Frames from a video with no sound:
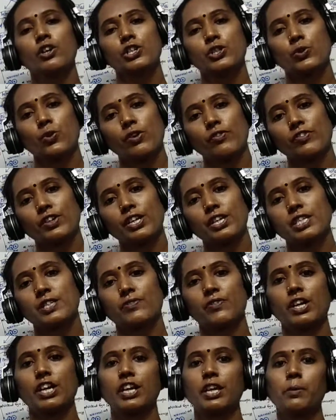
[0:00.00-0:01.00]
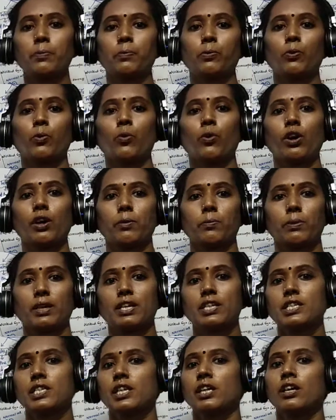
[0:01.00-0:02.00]
So if it is very poor
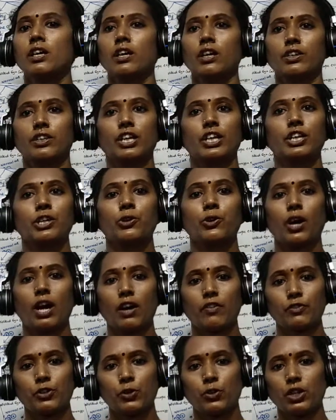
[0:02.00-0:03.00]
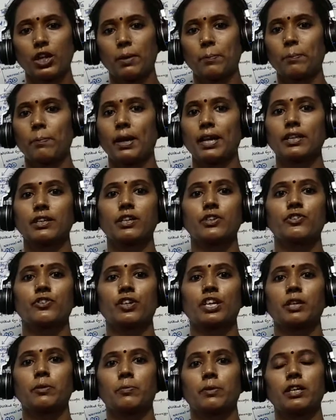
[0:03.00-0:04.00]
means, then you have to combine the
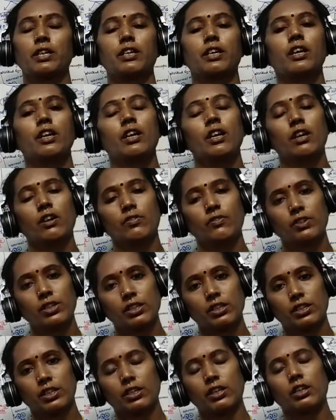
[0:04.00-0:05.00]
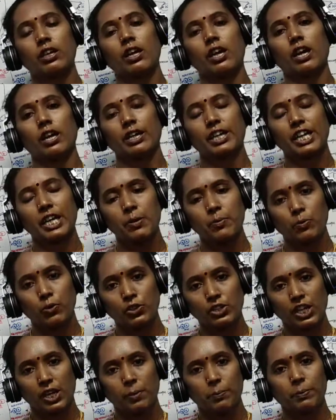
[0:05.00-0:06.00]
treatment with
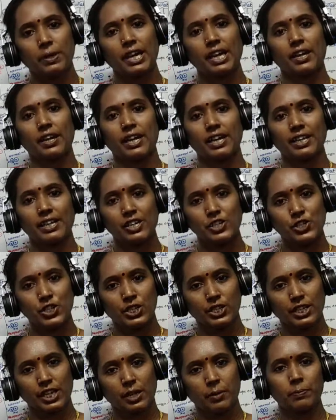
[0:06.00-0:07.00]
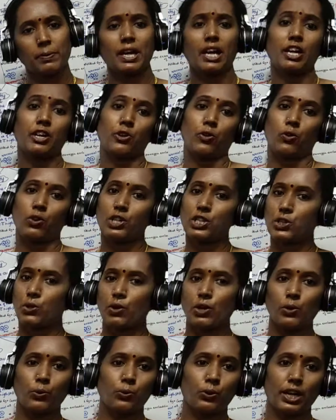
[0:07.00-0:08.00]
chemotherapy and radiation therapy, and
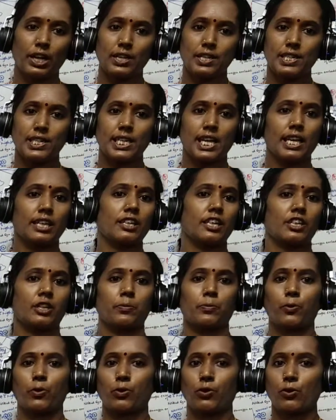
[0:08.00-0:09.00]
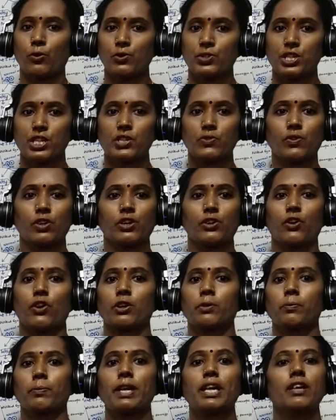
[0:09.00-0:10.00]
also you can say that the prognosis will
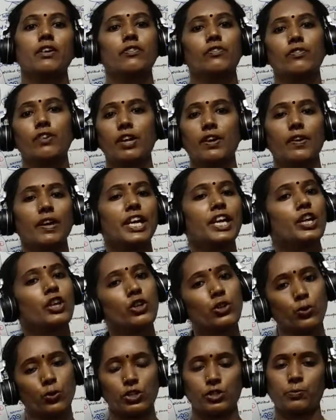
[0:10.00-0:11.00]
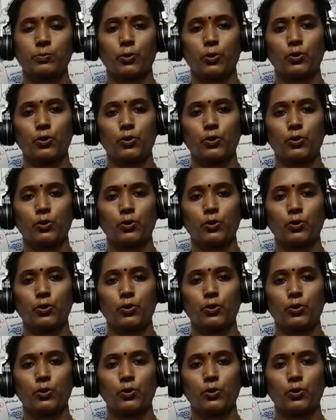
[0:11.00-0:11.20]
not be very good.